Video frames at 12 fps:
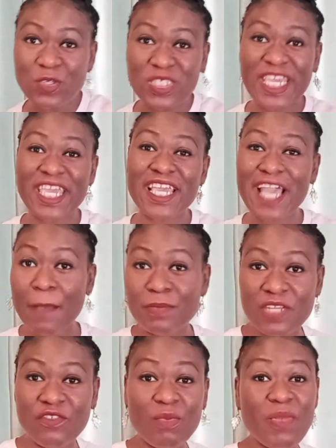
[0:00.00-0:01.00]
So taking
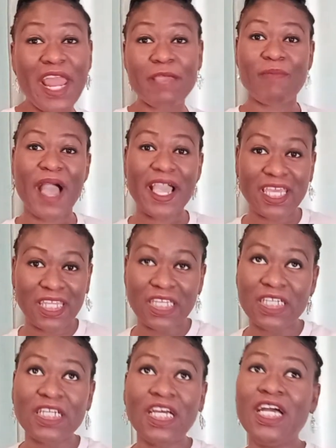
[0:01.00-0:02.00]
captive, remember, like, back in
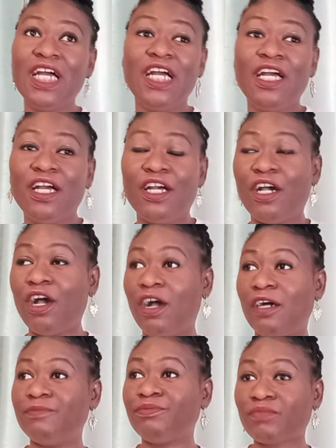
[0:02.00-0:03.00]
the
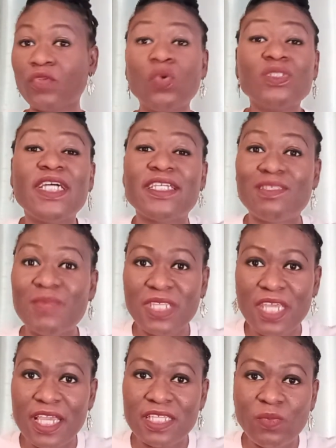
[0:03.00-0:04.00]
Old
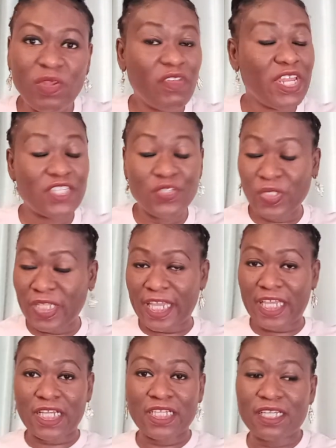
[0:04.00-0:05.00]
Testament days, whenever they took,
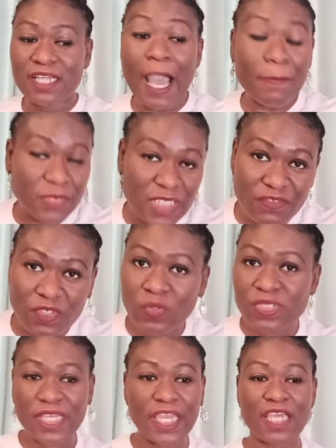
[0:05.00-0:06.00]
like, captives, it
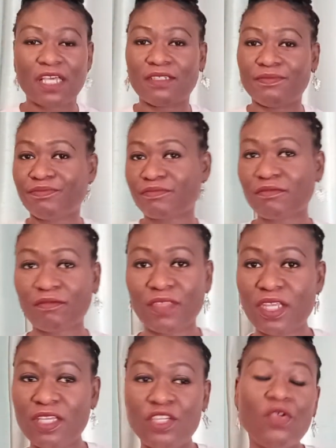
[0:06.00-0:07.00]
was like,
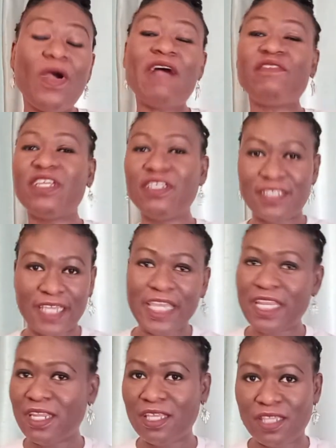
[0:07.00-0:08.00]
you don't have any
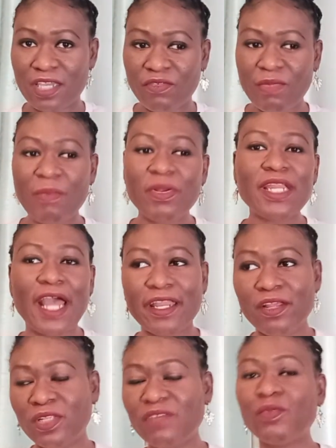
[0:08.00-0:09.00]
say in anything. Remember
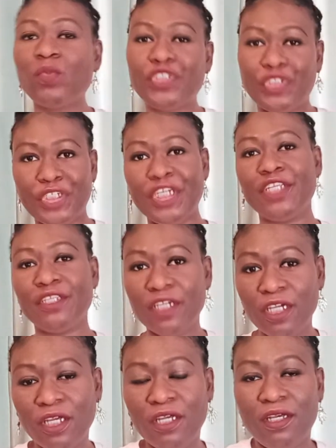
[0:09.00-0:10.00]
Daniel, even what you
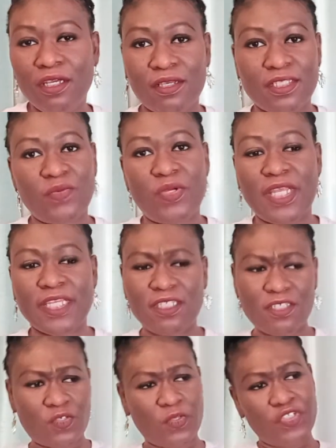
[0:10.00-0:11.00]
eat, because they were like,
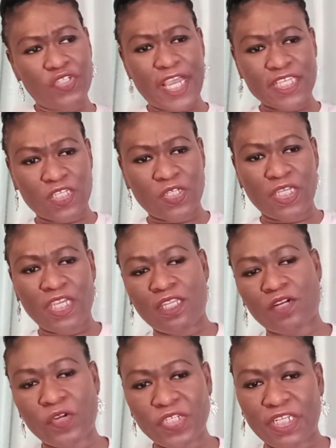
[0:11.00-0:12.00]
this is what you guys are going to
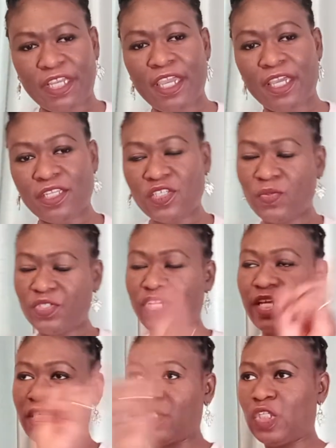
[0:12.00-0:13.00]
eat according to the king, this is what
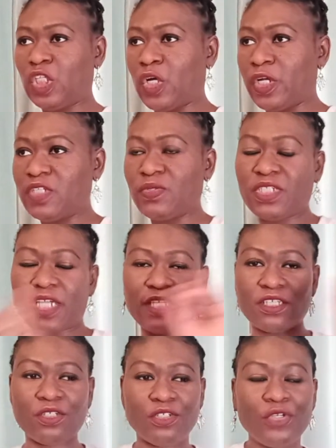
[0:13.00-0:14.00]
you guys are going to learn, this is what you
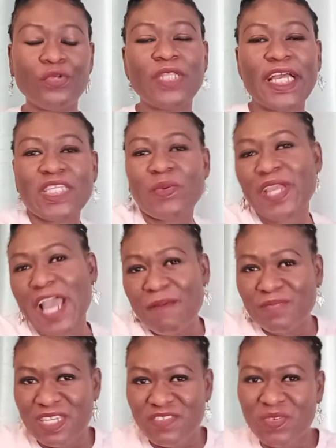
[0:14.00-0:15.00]
guys are going to do. Like, they were
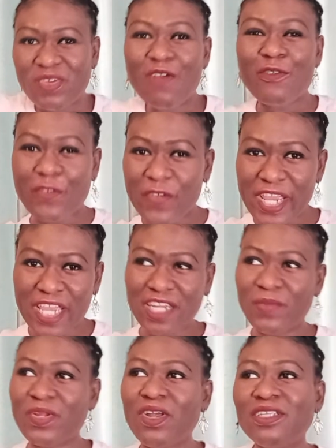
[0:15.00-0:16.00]
captives, they were not
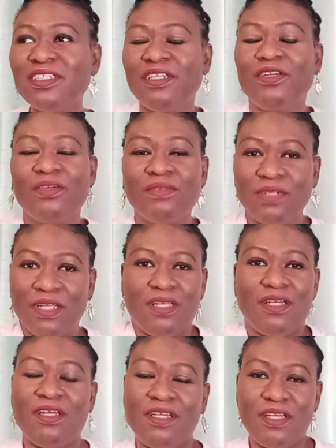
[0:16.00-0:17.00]
free, they were not, you know,
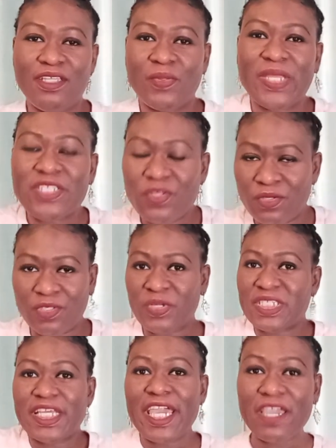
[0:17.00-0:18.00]
they were like, you know, they
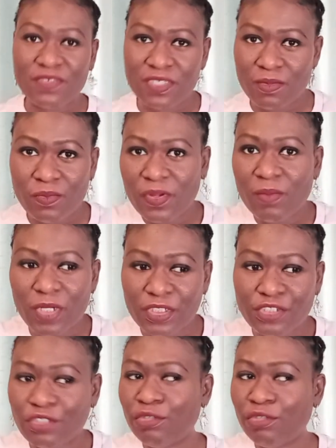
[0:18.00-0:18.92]
were slaves pretty much.